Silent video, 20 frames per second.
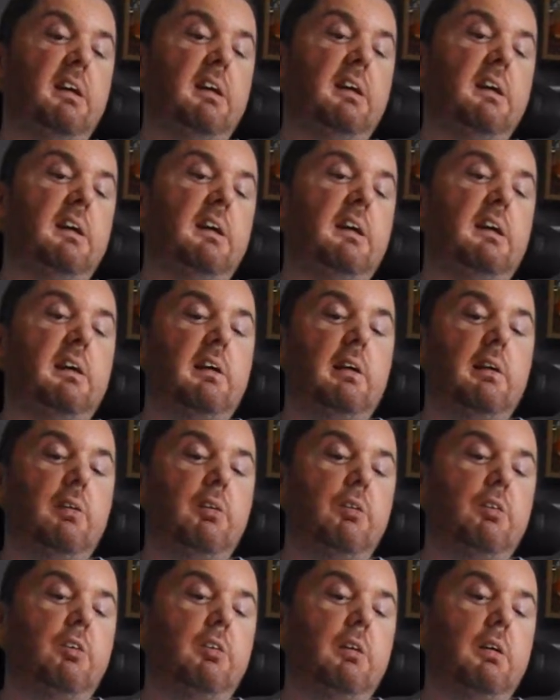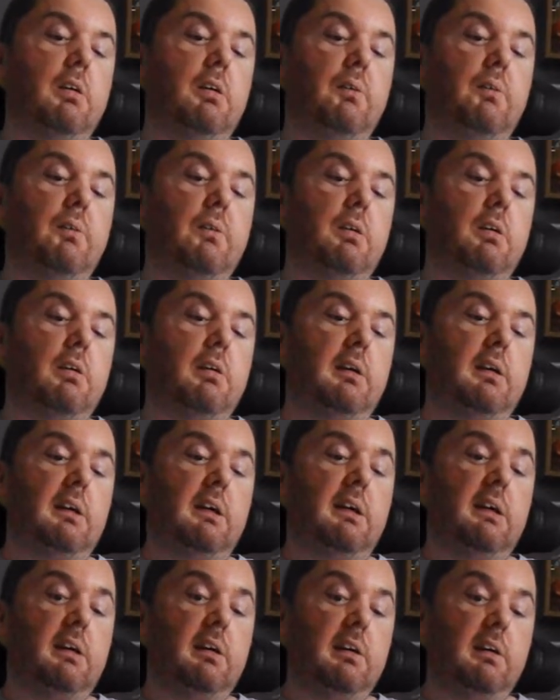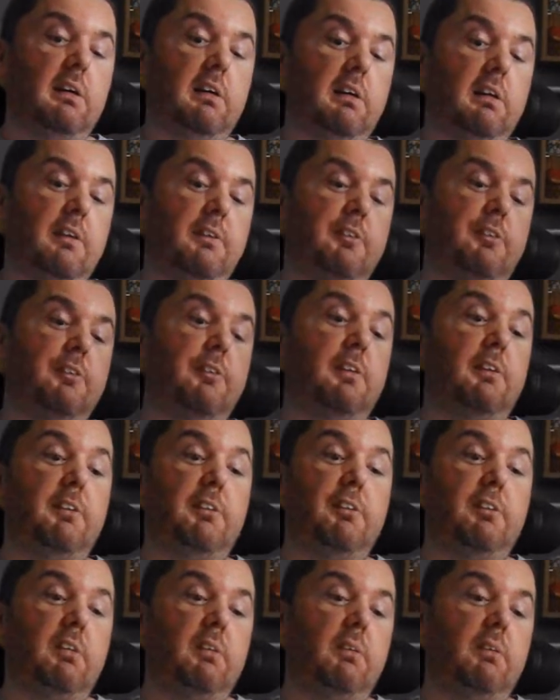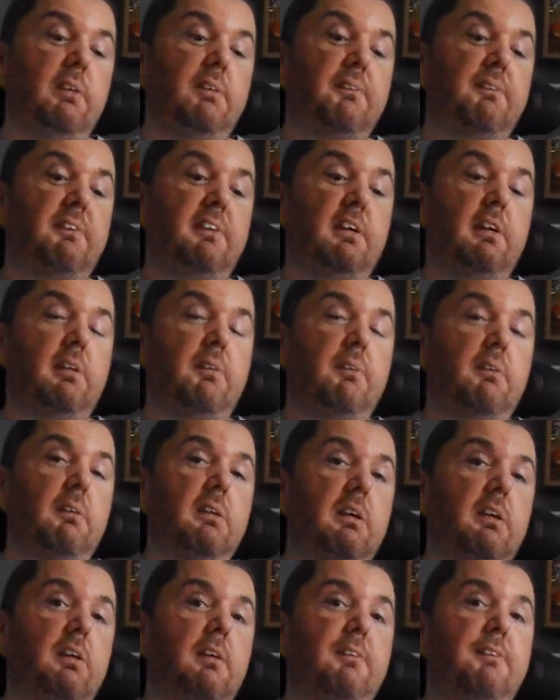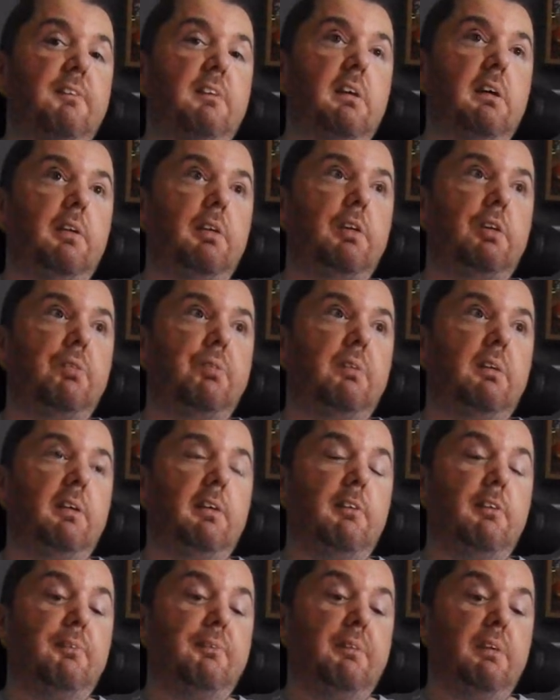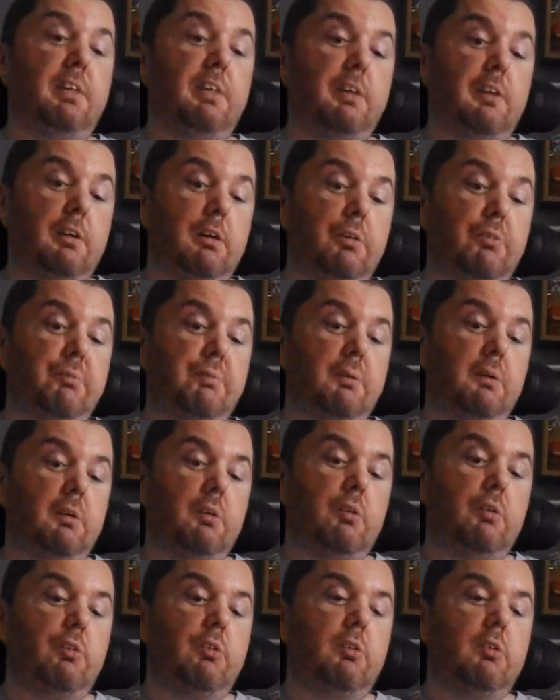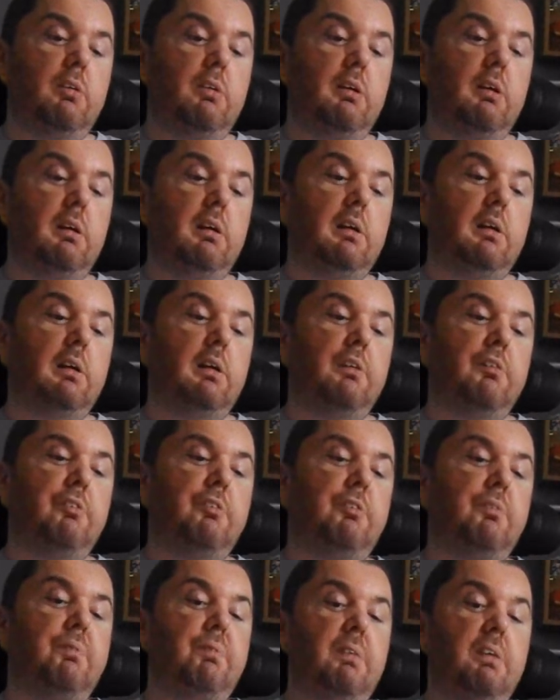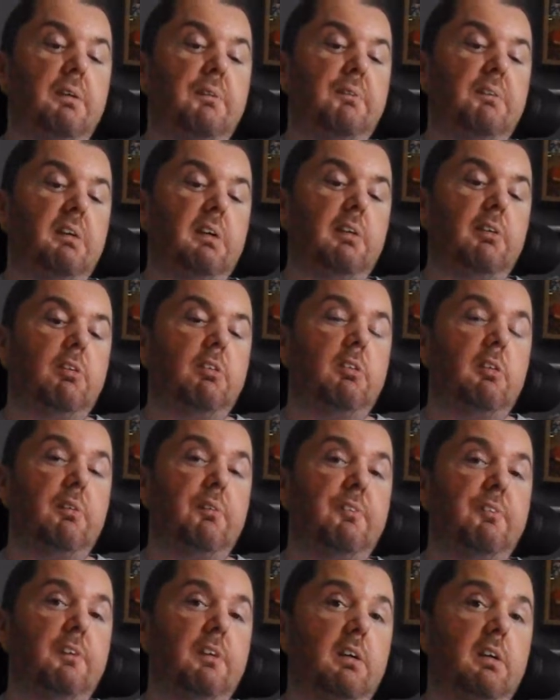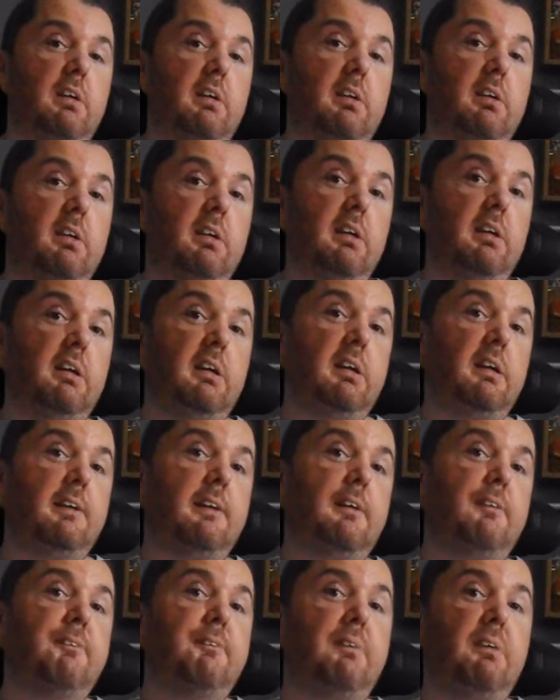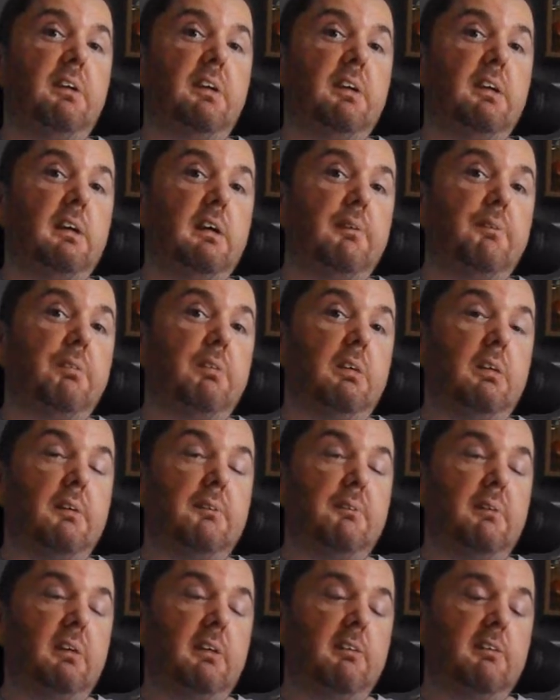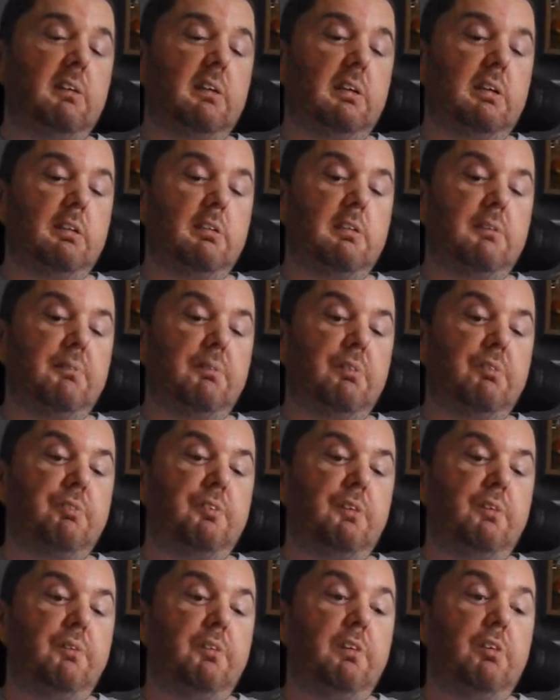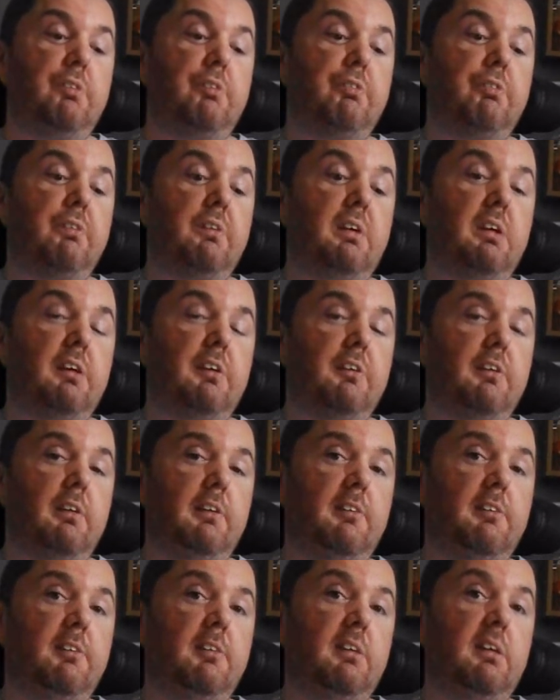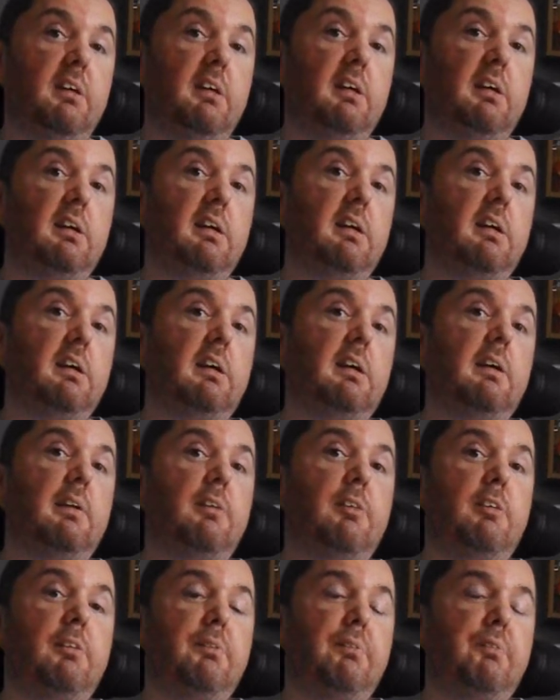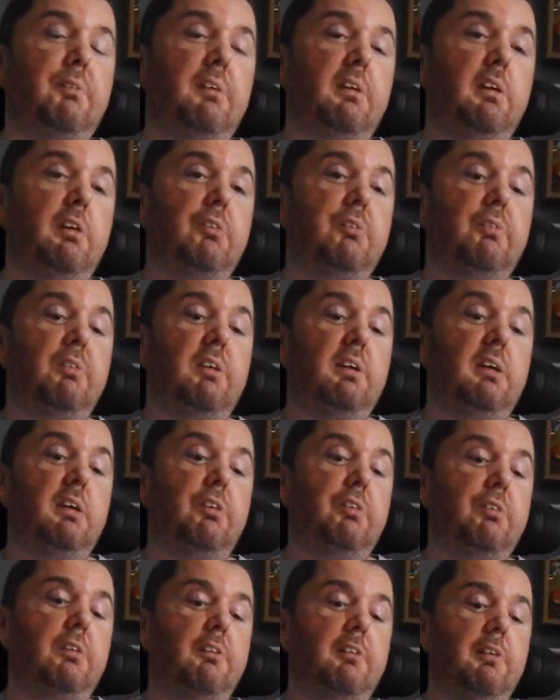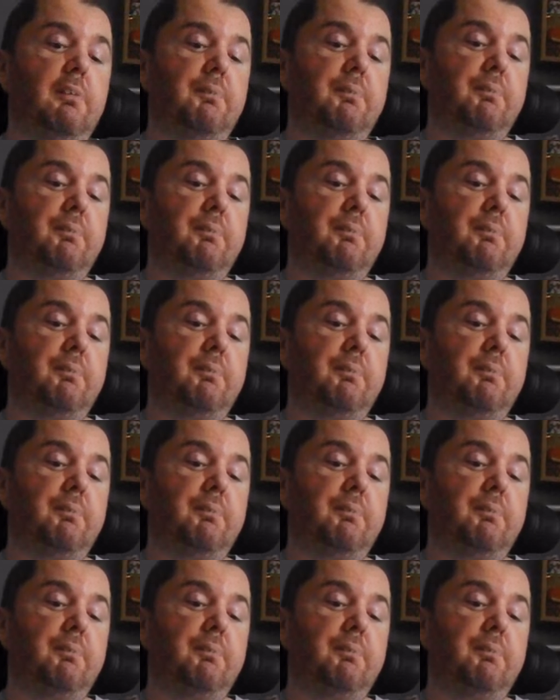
and so I decided to give it a go, and I've had 3, this is my 3rd box from them, and so far they've been absolutely amazing. Some of the food is really nice, and some of it is really interesting.